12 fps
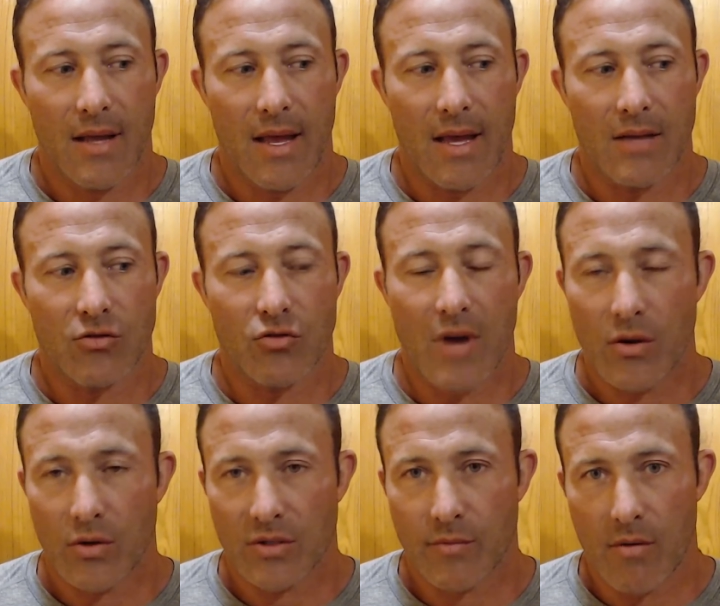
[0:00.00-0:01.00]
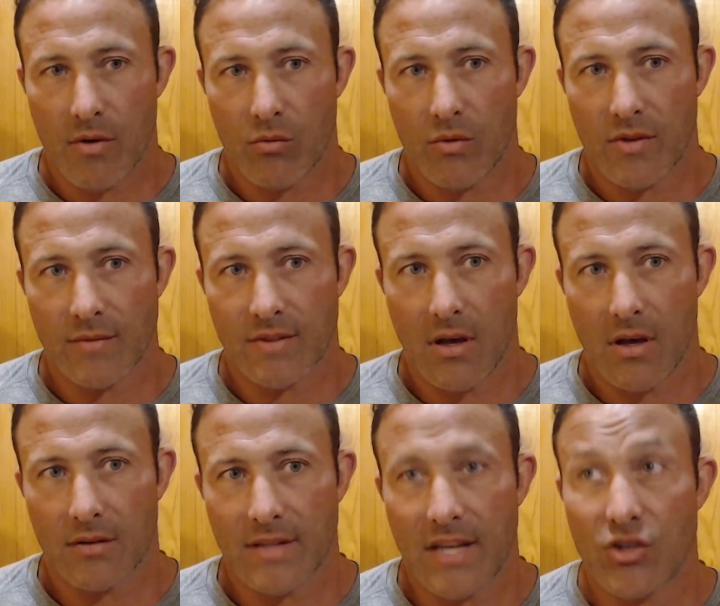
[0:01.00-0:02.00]
and try to experiment with
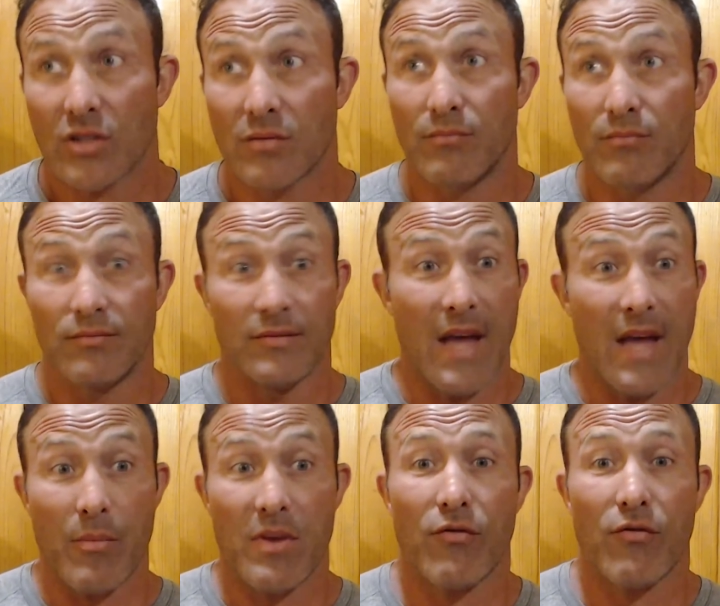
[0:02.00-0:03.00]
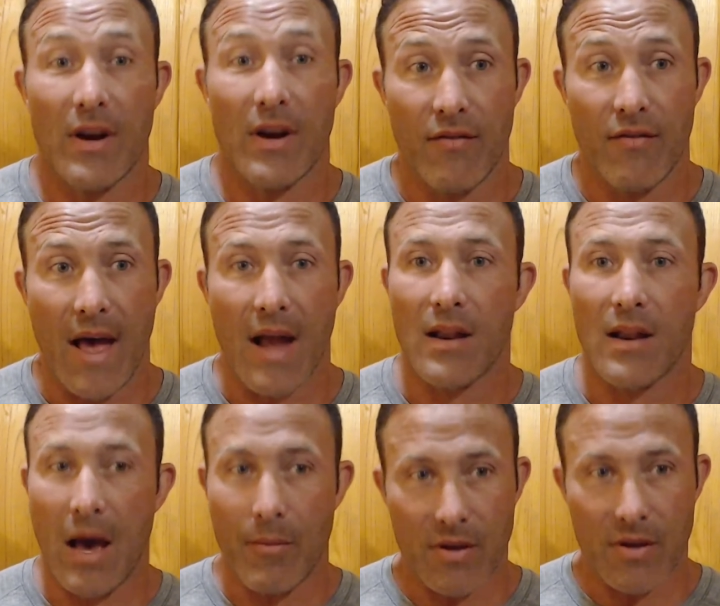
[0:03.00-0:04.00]
themselves and just not be afraid of fat,
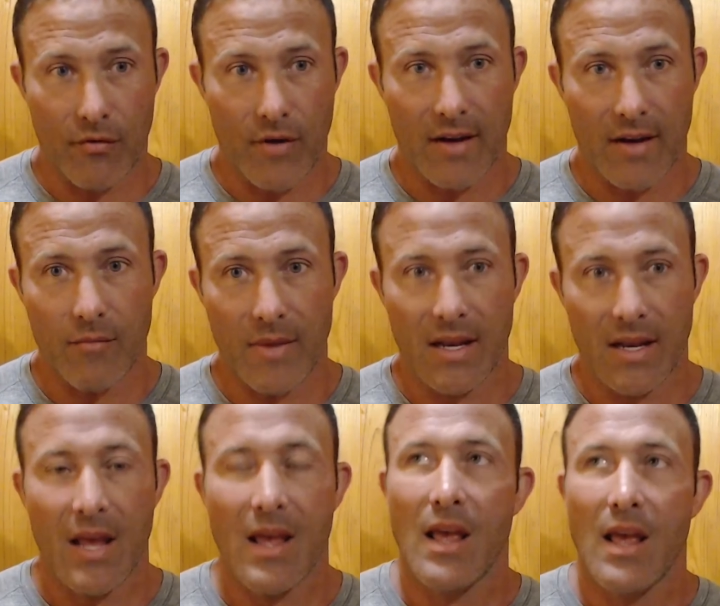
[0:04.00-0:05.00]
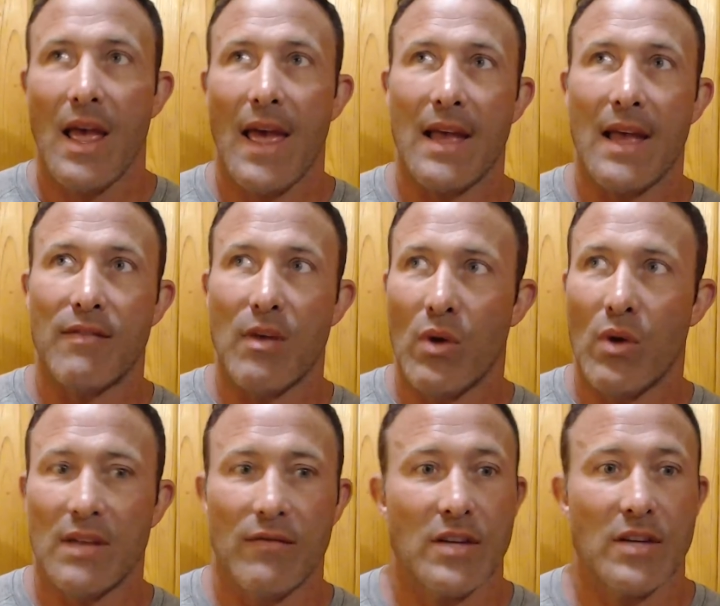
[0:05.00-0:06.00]
not be afraid of meat. And if they
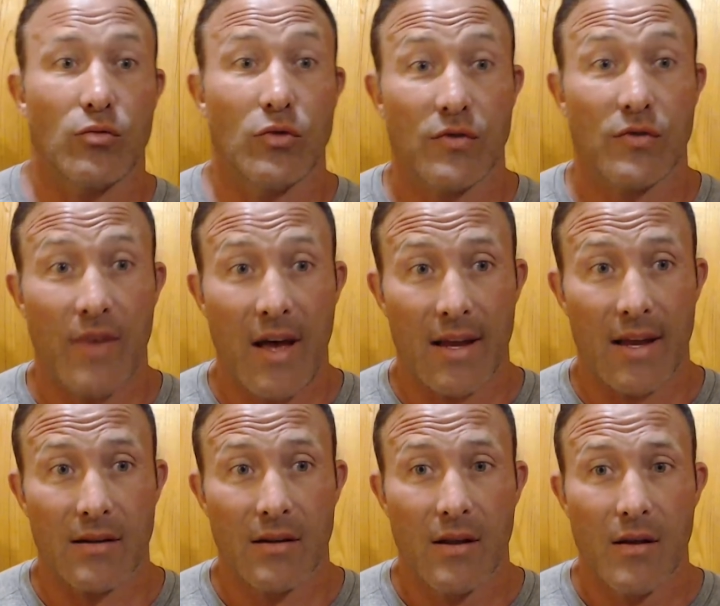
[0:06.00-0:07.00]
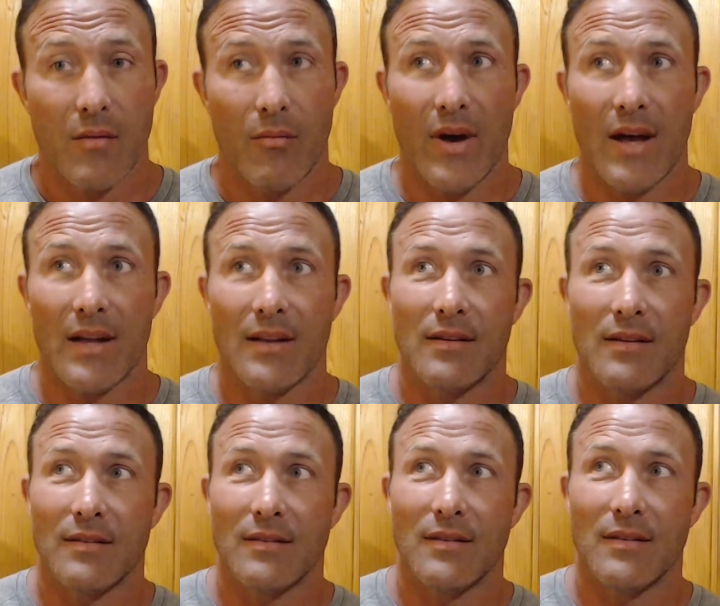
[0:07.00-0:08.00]
want to eat vegetables, fine. But
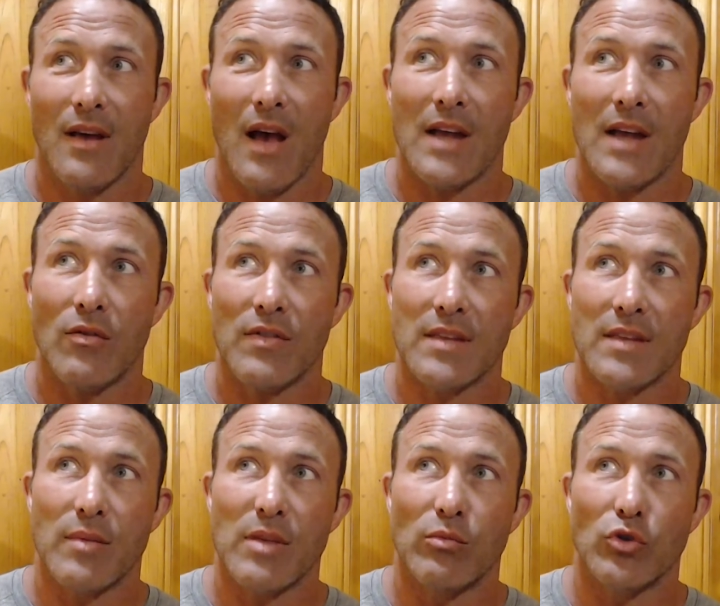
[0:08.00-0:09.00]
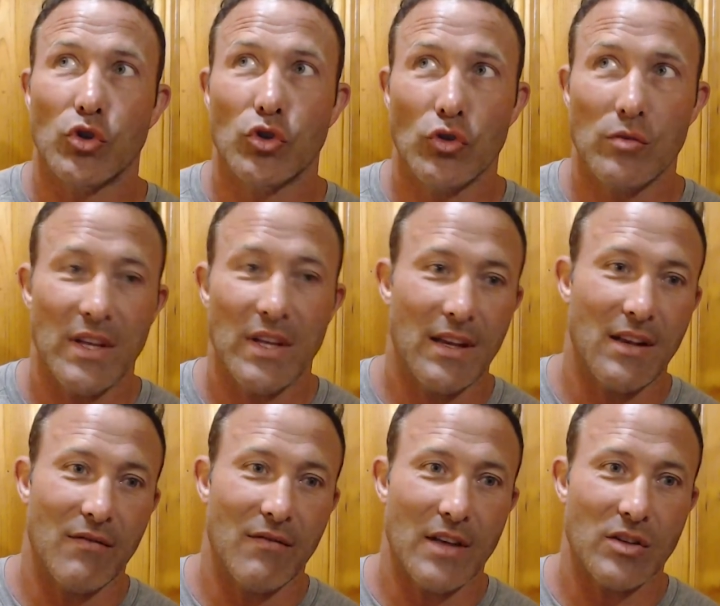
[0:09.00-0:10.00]
I don't think that people should be
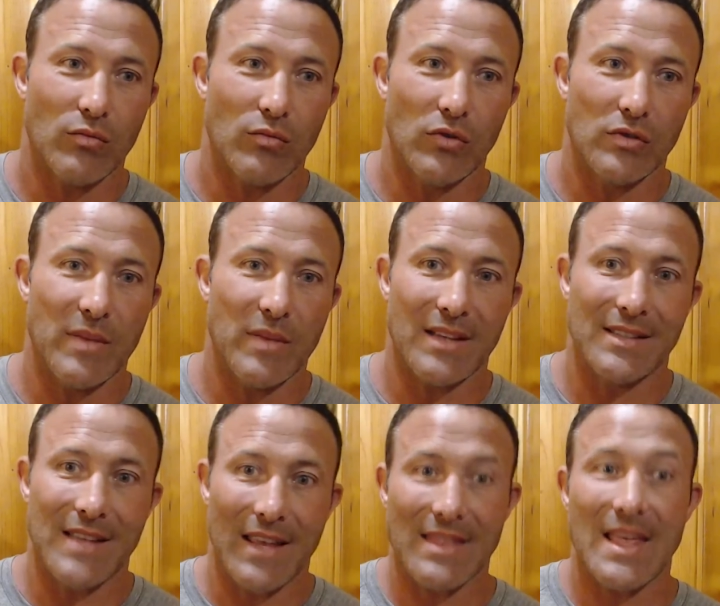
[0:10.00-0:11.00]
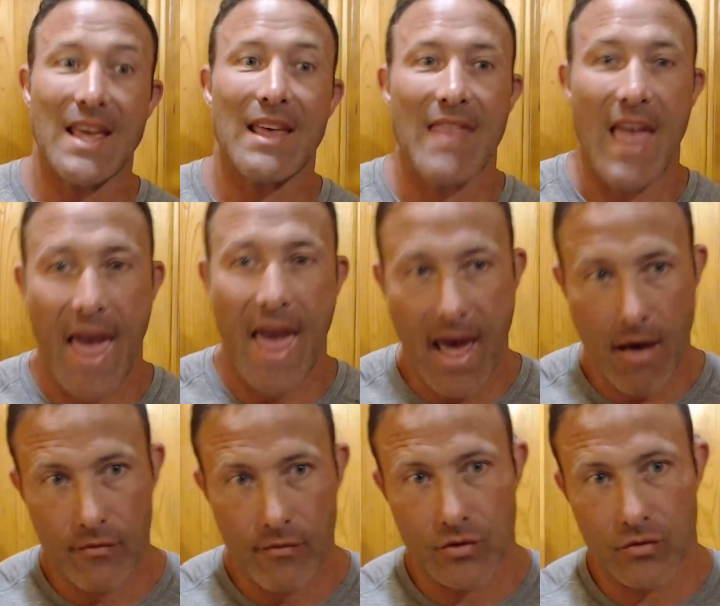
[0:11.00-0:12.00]
eating vegetables because they think they
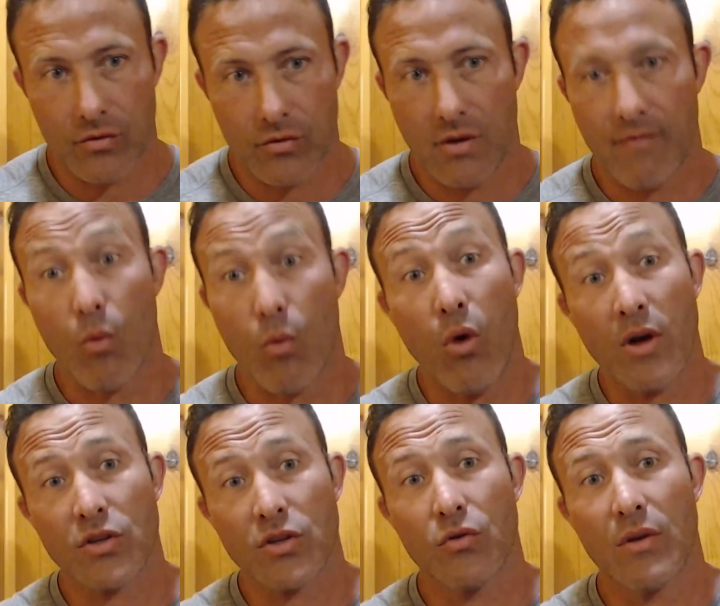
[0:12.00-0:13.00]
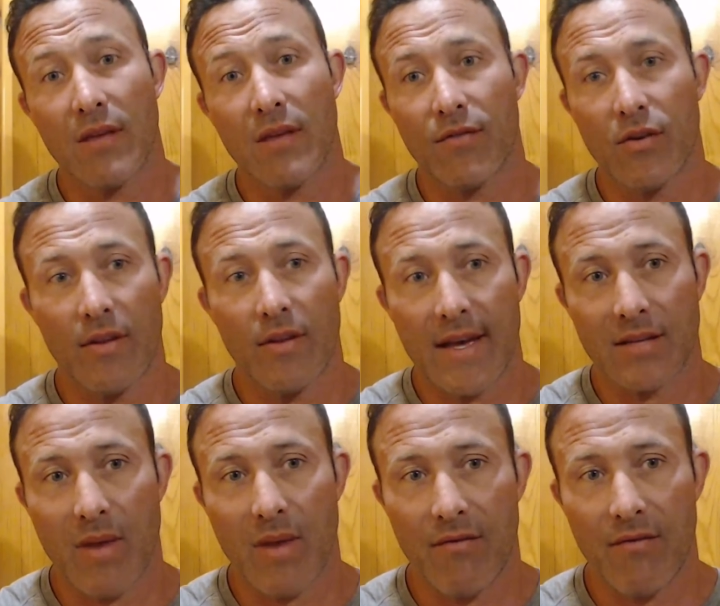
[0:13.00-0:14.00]
have to. If they want to and they feel that
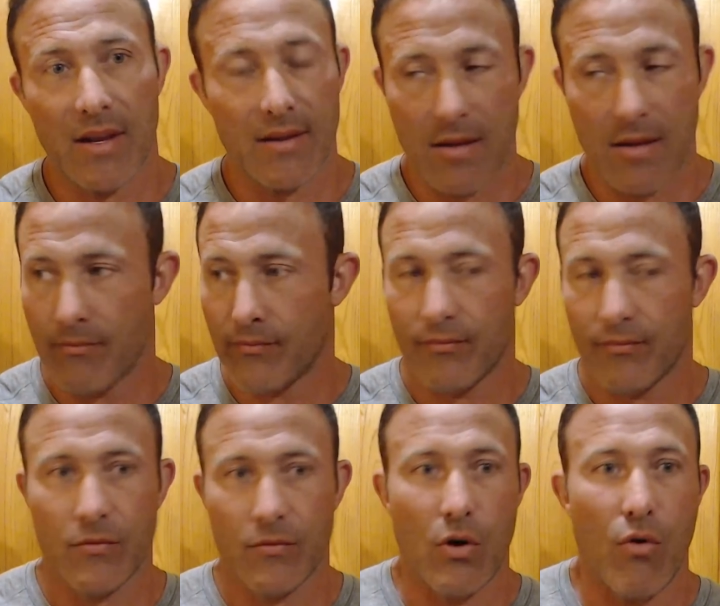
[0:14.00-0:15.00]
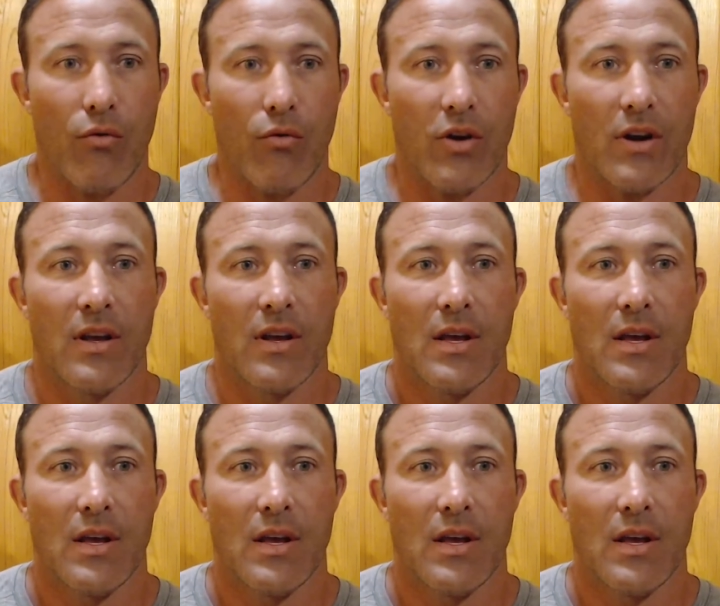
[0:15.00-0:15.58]
that's benefiting them, go for it.